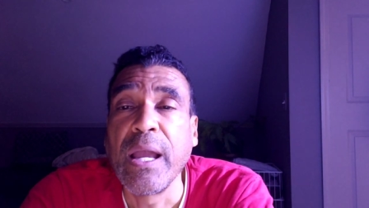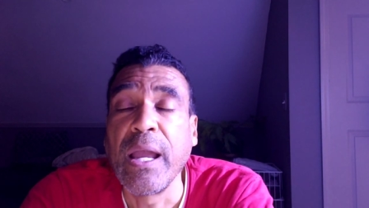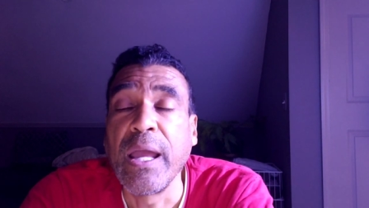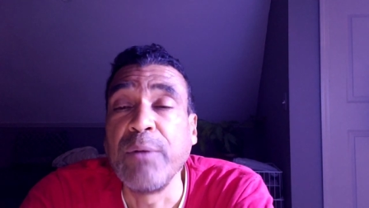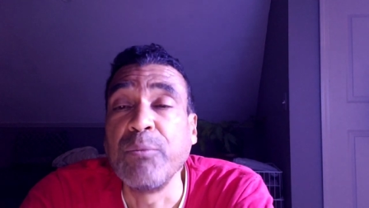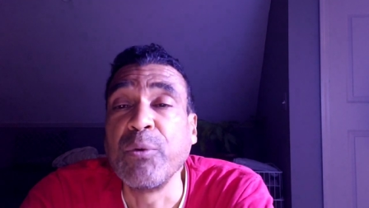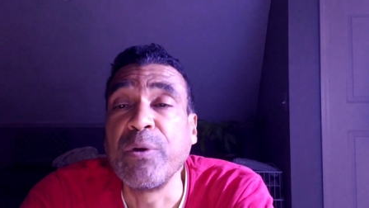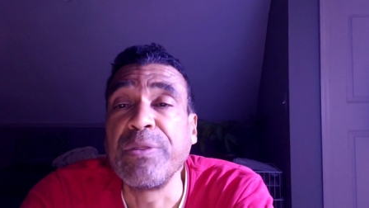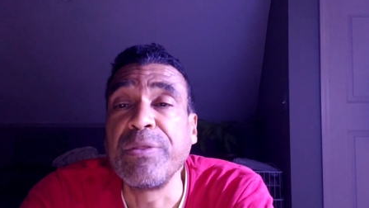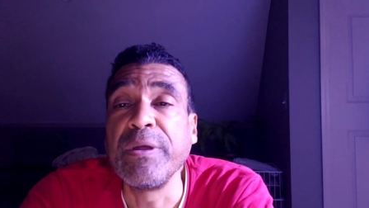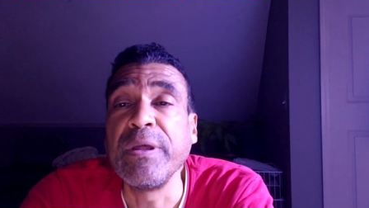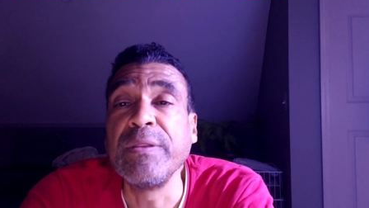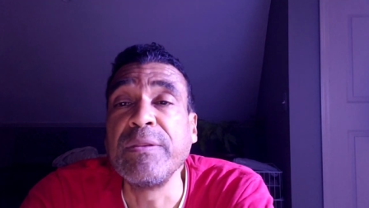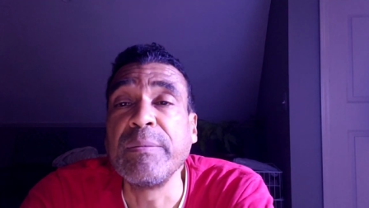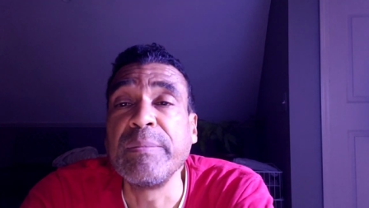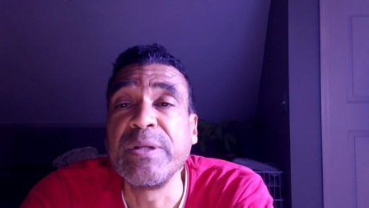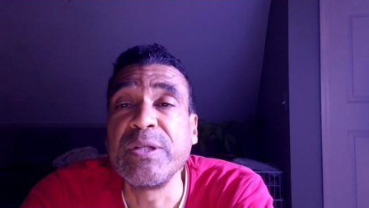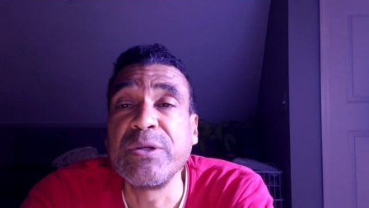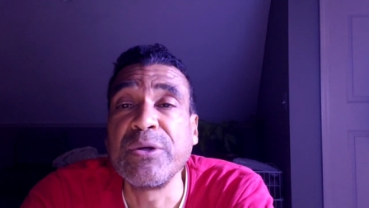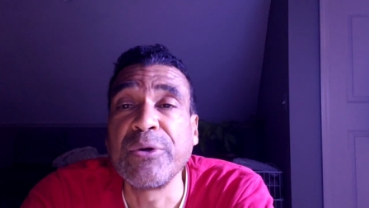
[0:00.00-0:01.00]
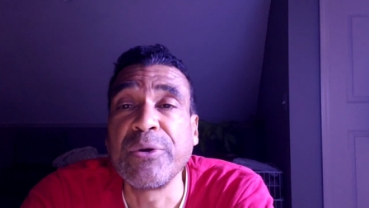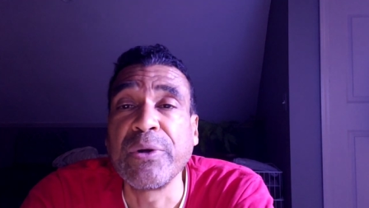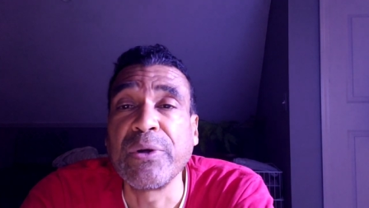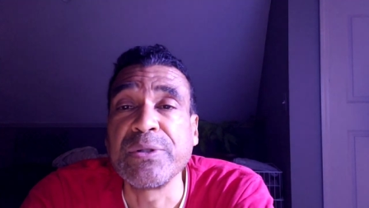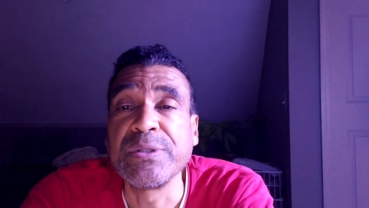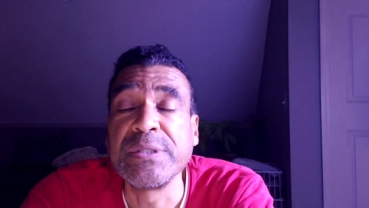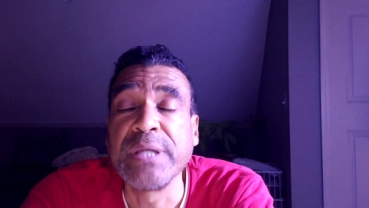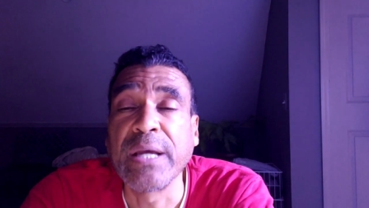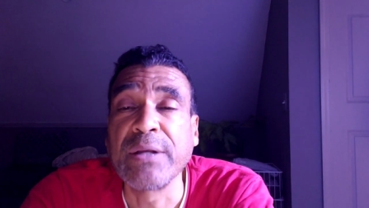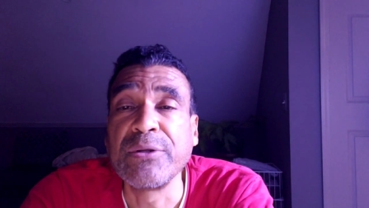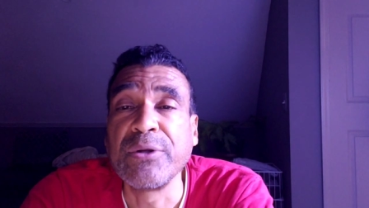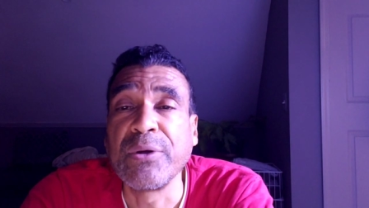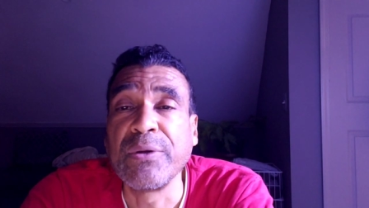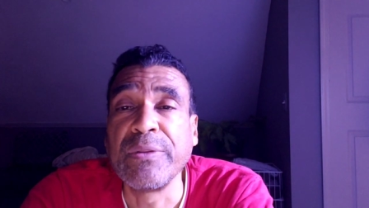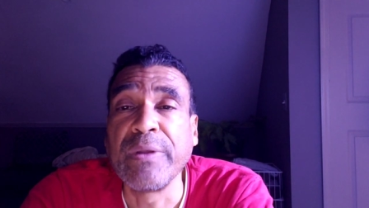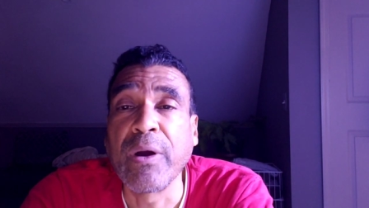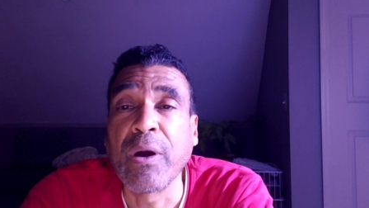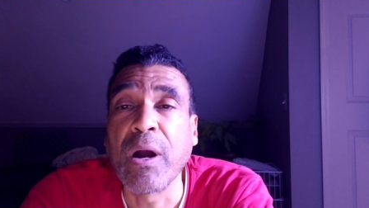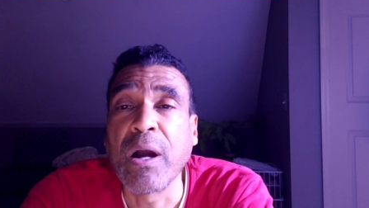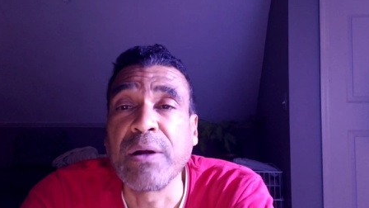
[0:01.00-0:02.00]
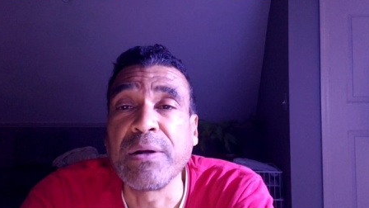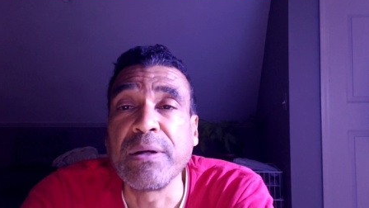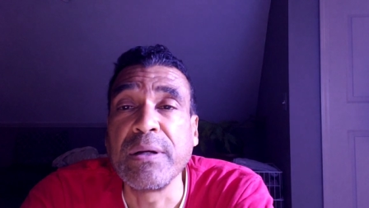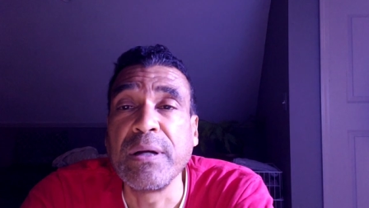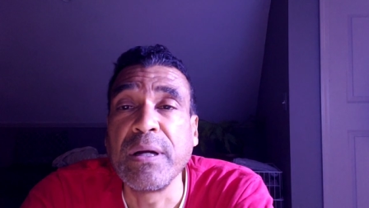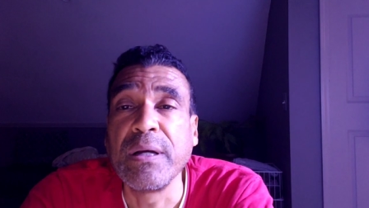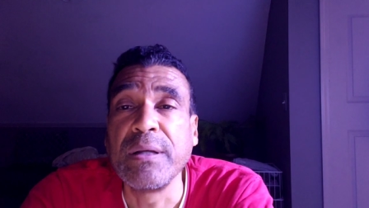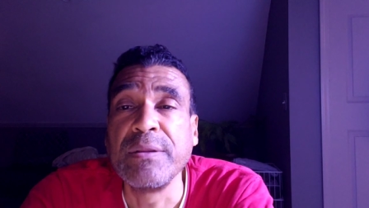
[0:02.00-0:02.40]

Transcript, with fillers: and within the material sector, there are